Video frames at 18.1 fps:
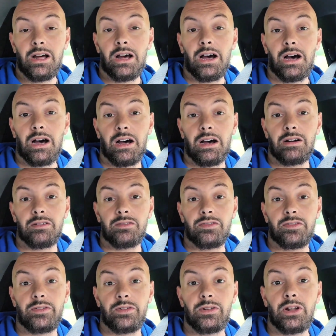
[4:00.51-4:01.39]

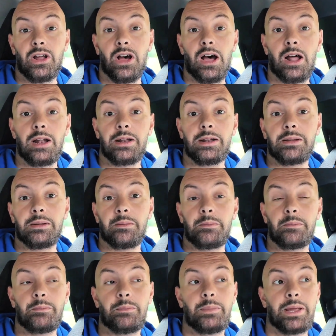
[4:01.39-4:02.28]
of not
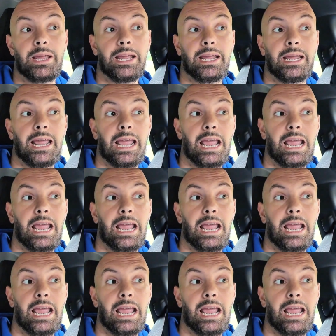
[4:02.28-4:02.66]
being